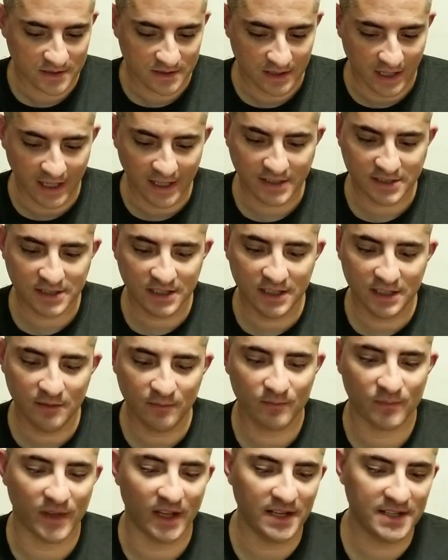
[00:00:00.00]
Actually,
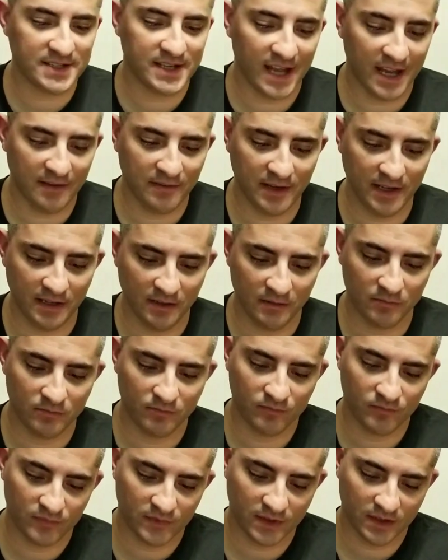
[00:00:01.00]
not as heavy
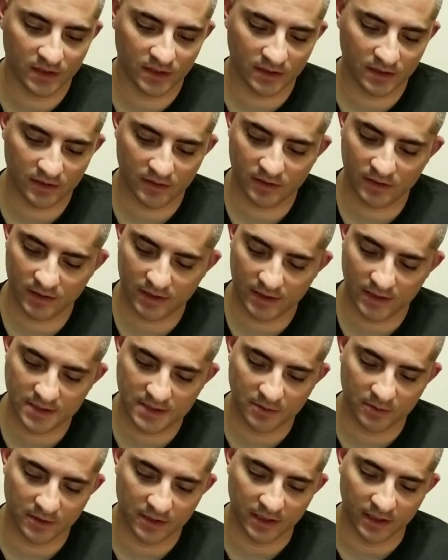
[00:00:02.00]
as
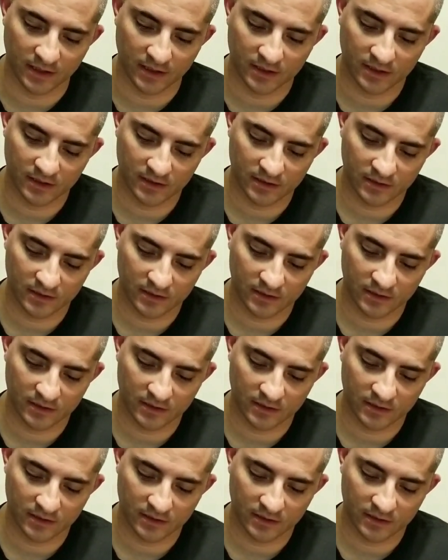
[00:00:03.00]
you would think,